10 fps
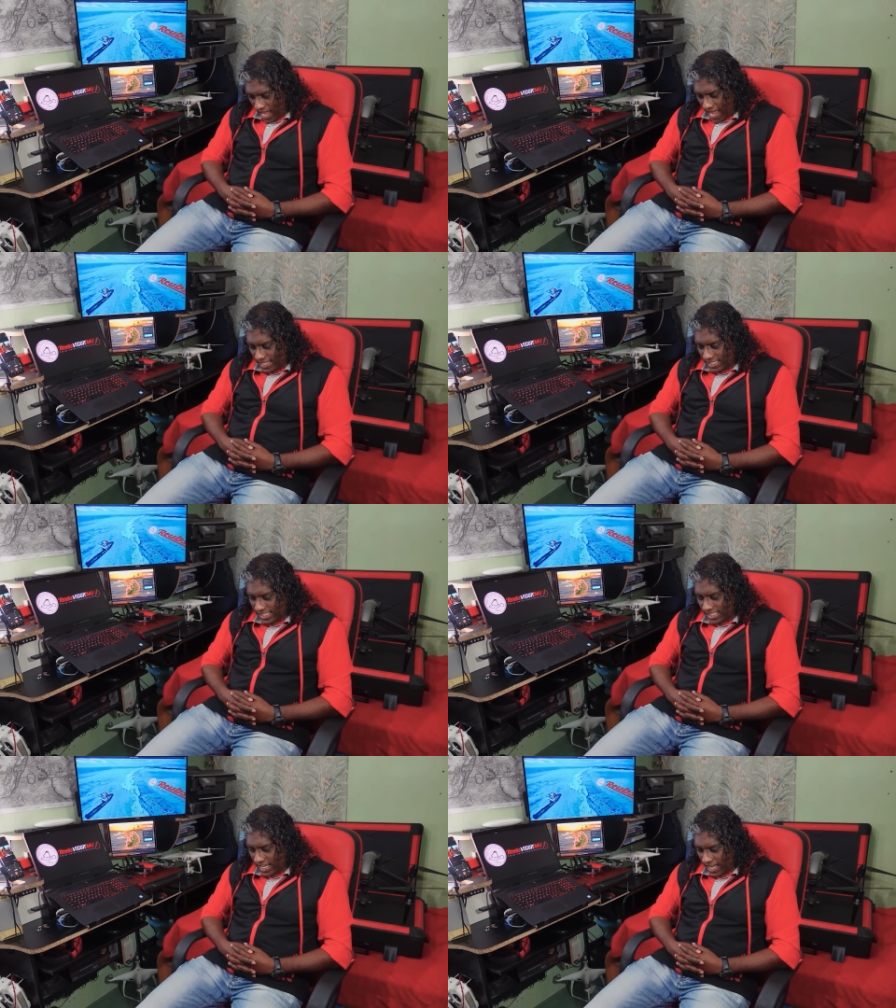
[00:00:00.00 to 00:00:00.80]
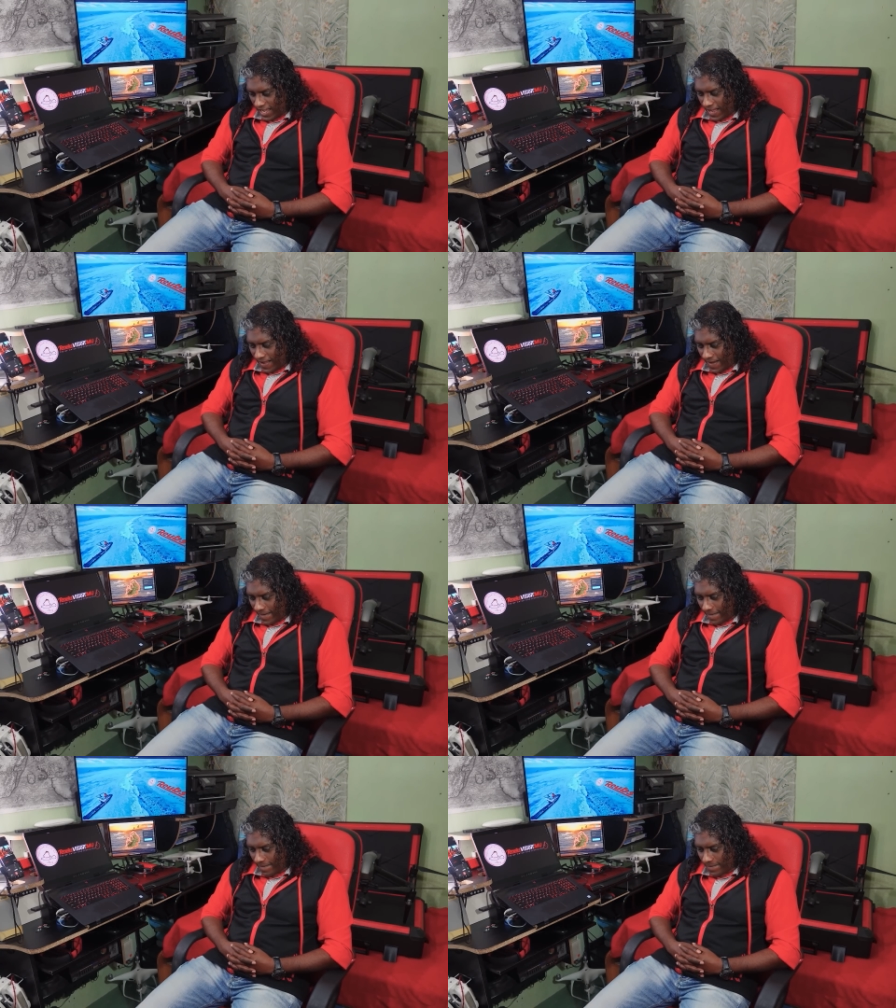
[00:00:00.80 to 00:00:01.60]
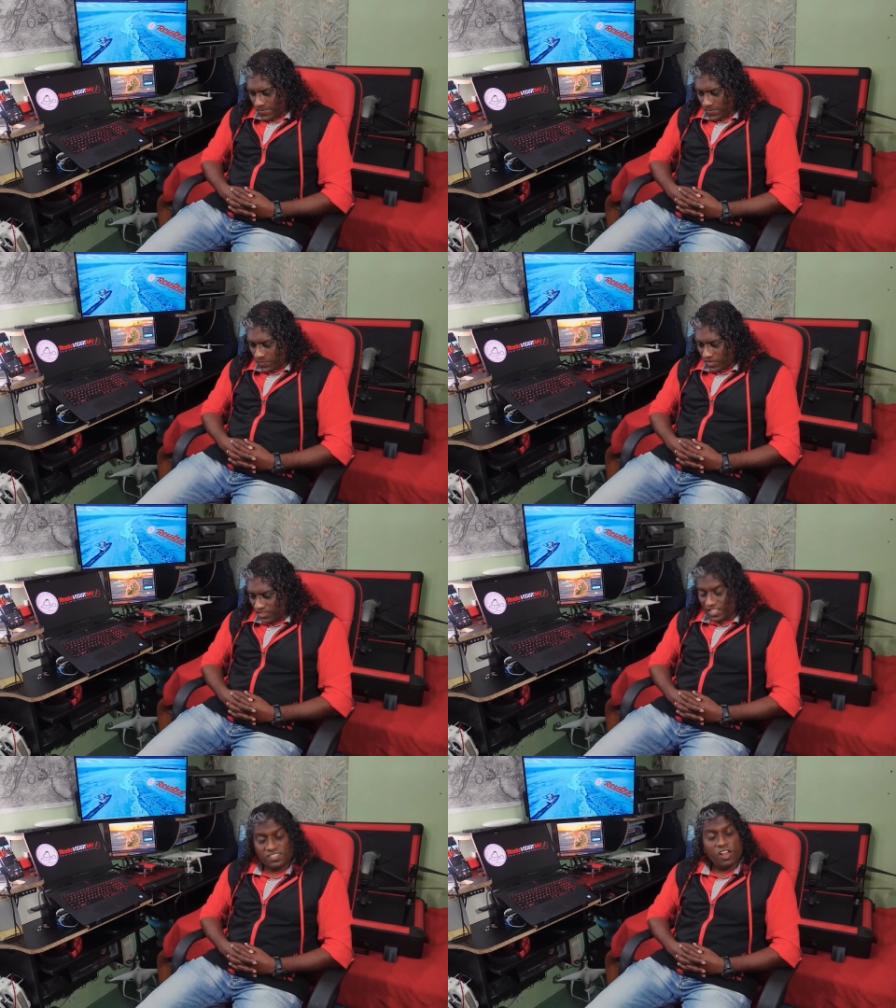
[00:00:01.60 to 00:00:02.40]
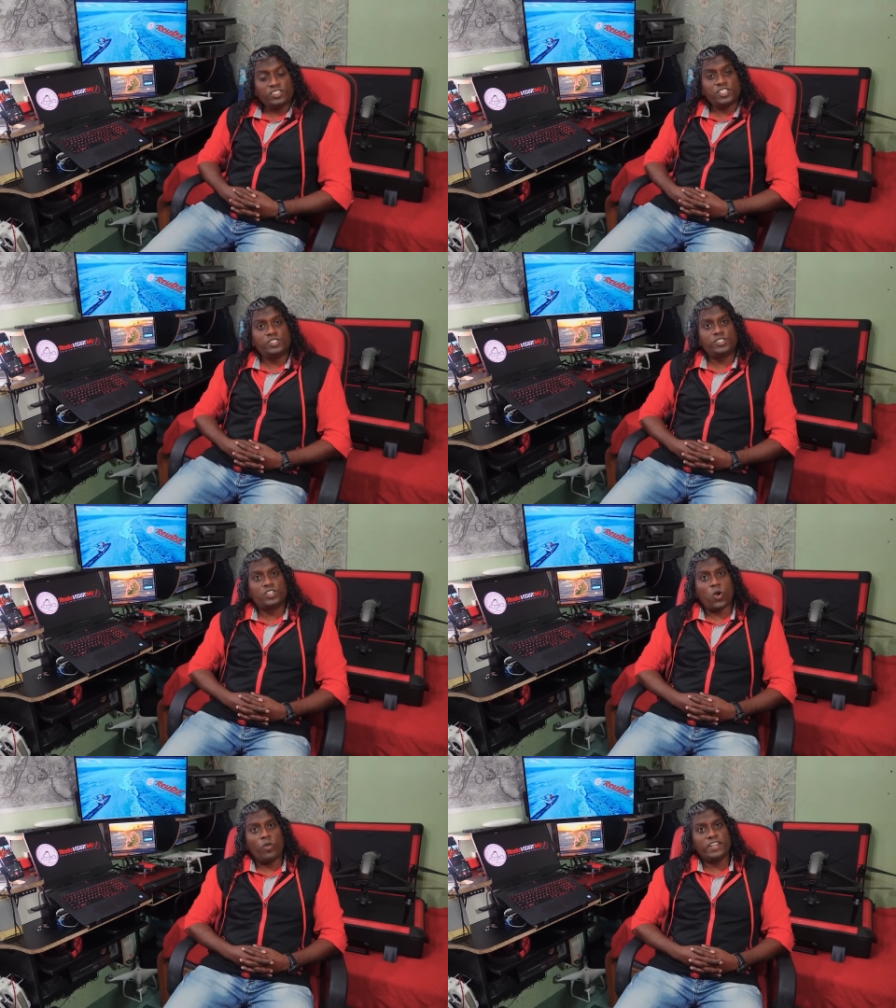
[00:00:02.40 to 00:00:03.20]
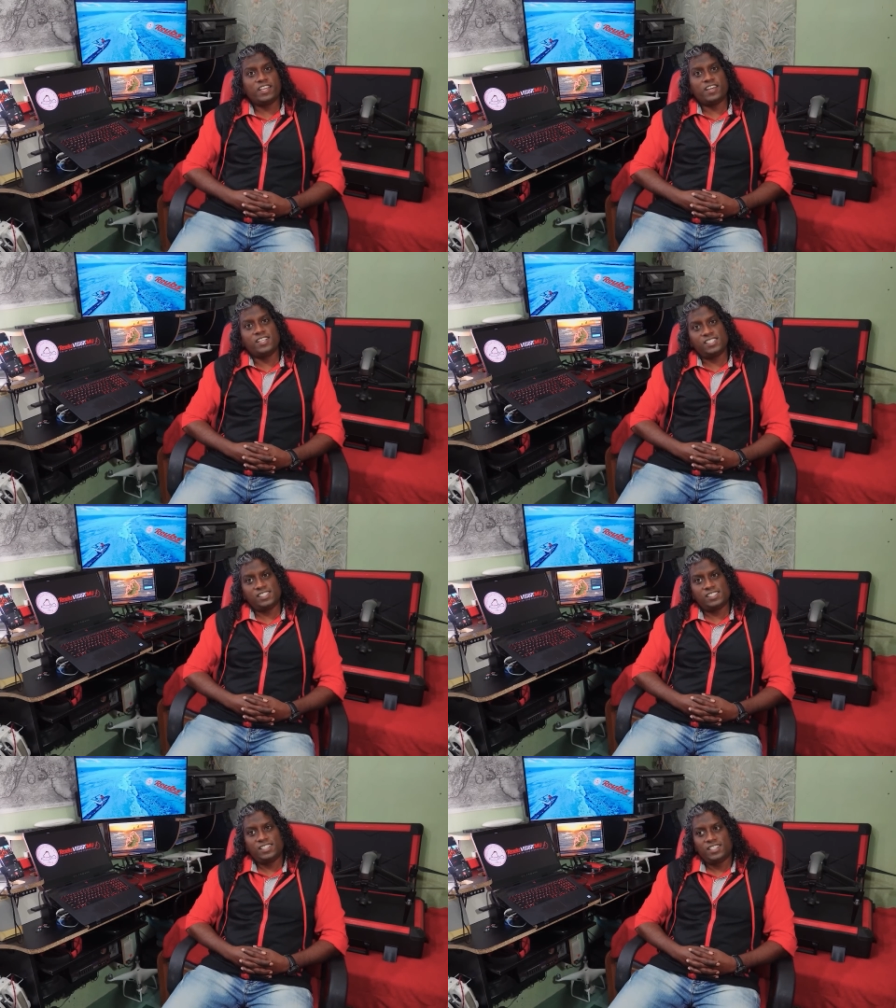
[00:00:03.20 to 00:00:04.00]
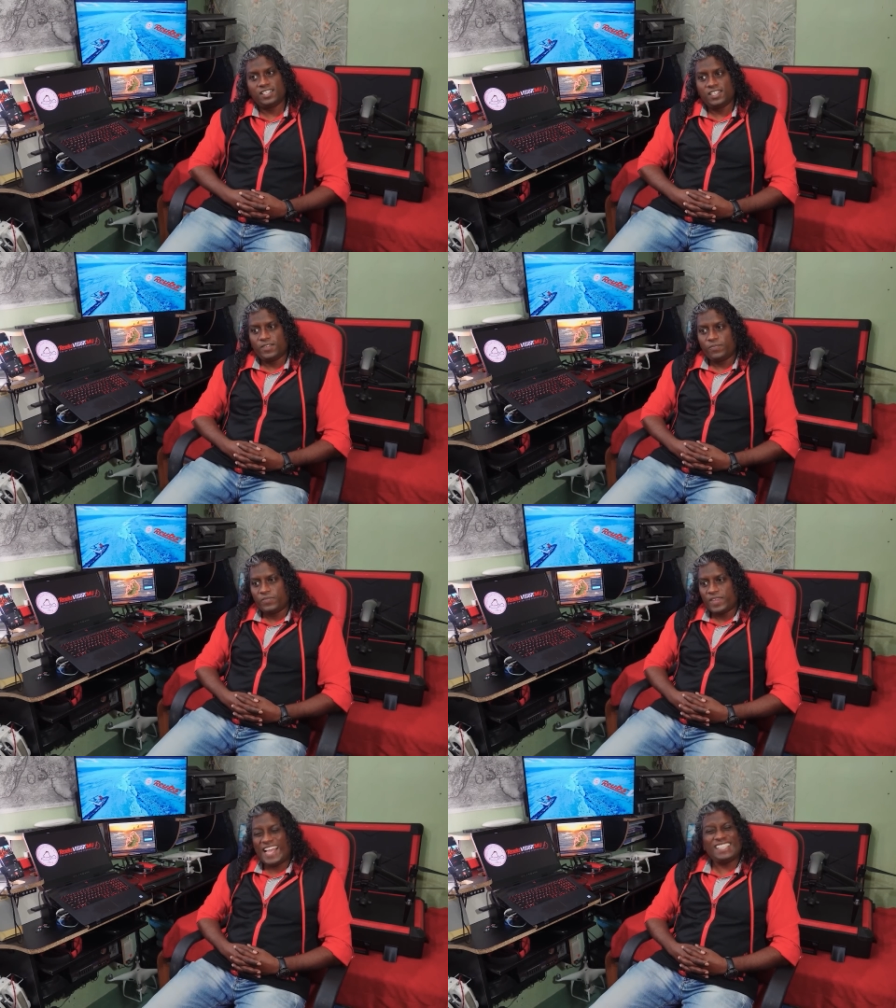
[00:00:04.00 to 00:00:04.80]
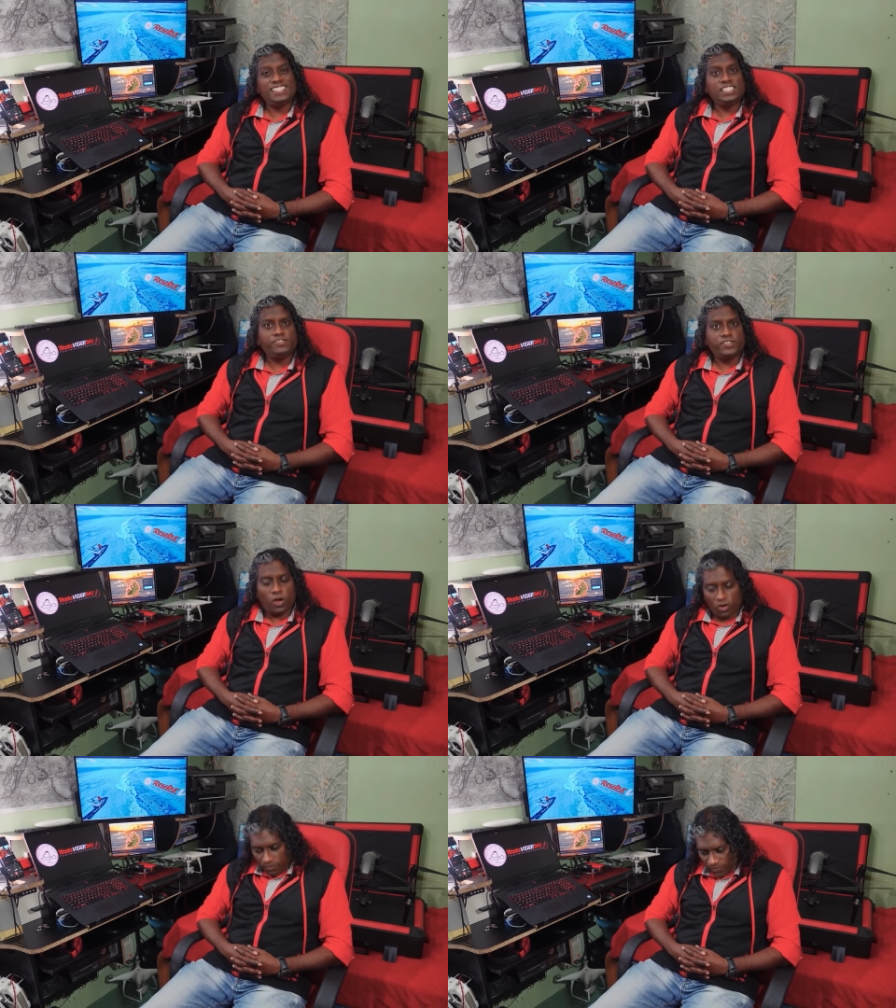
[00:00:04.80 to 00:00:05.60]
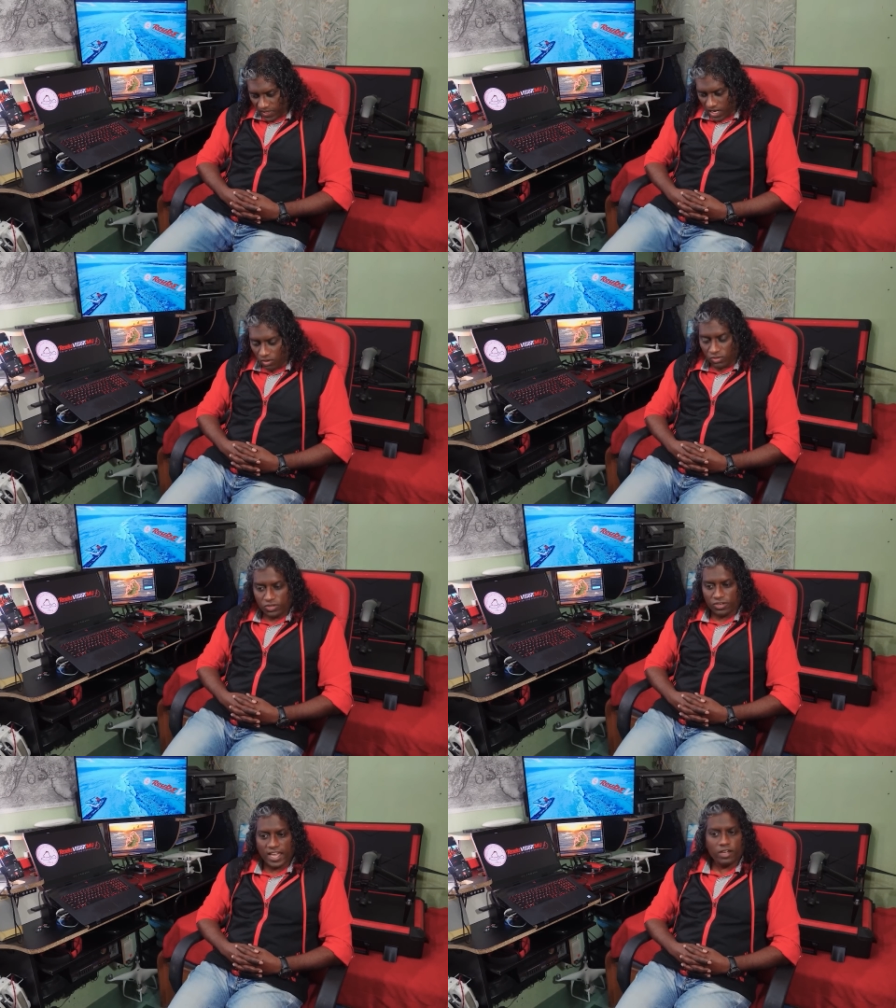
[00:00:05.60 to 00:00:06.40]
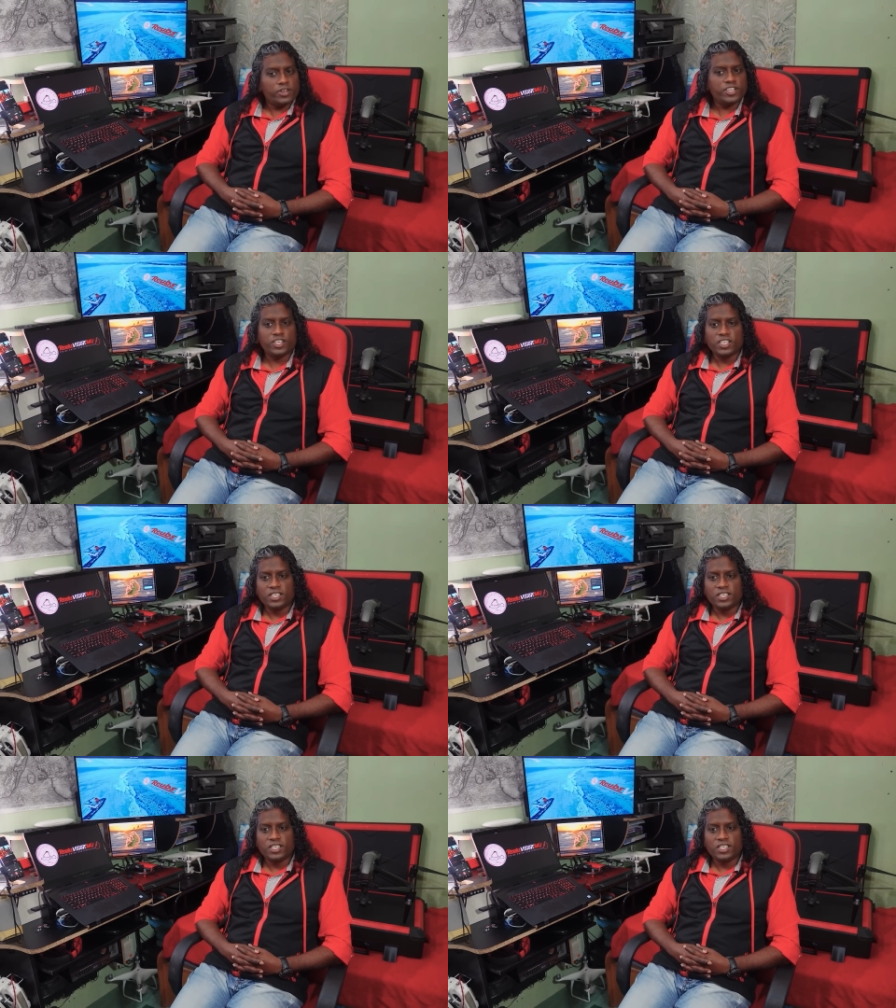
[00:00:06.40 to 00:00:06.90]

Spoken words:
And they started calling us insignifiant in our local language.